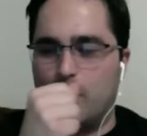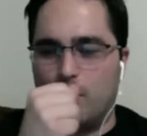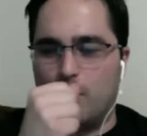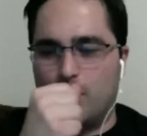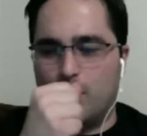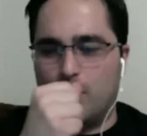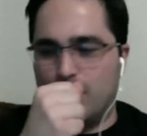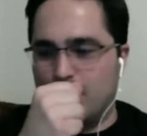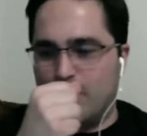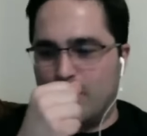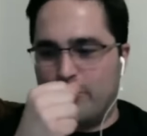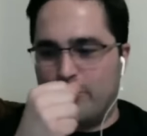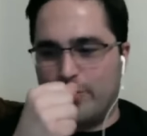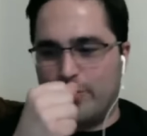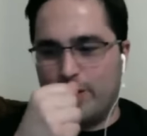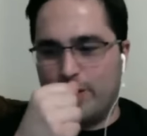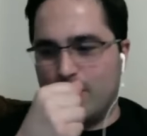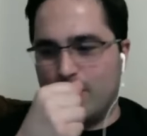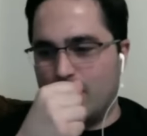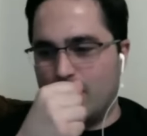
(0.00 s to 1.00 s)

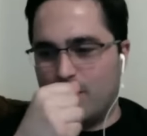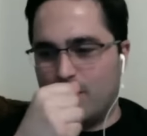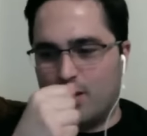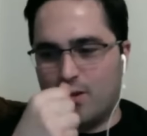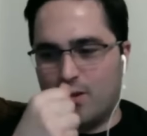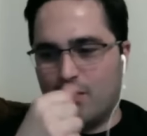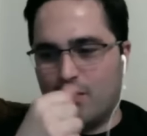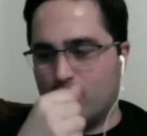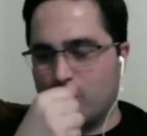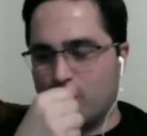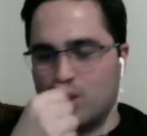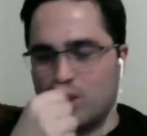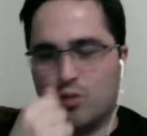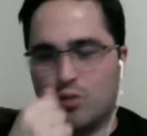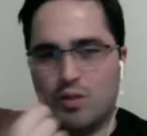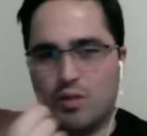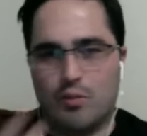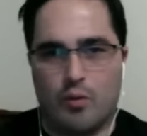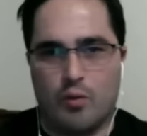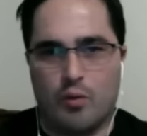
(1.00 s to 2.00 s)
definitely, you know, especially
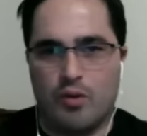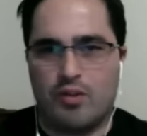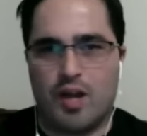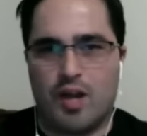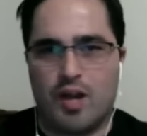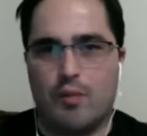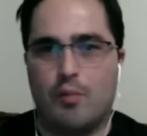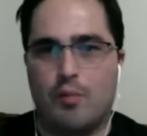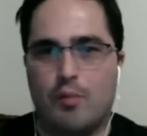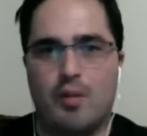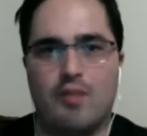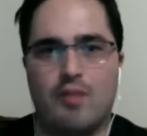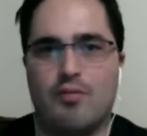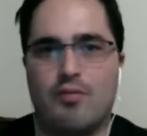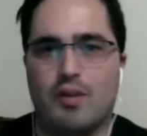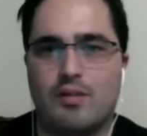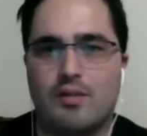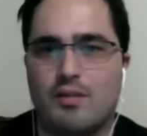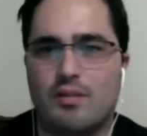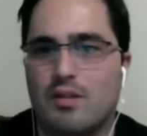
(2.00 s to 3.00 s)
with the more desirable
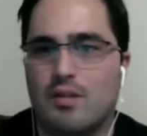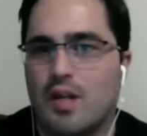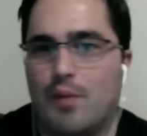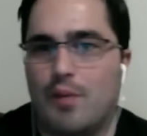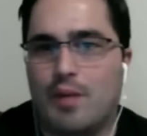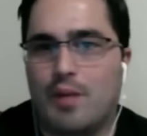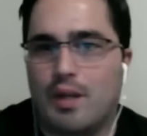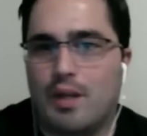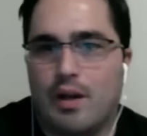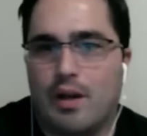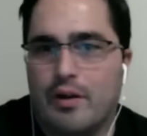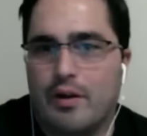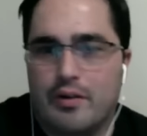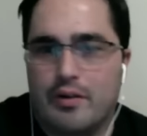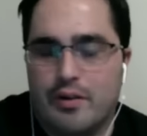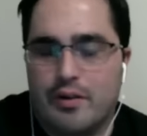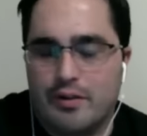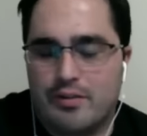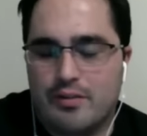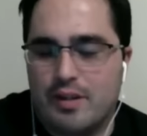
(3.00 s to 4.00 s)
minifigs, they're coming in one hundred
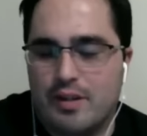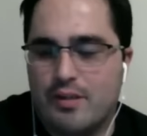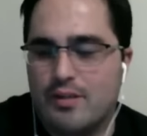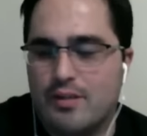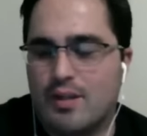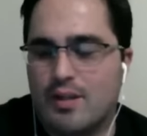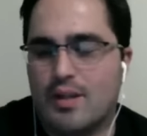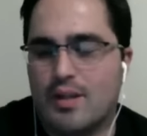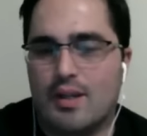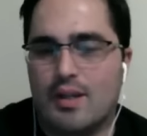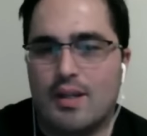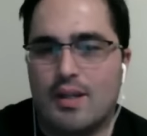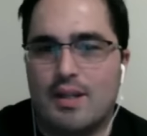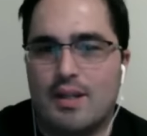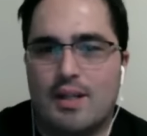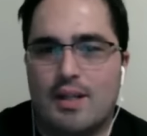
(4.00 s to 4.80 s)
dollar sets. It's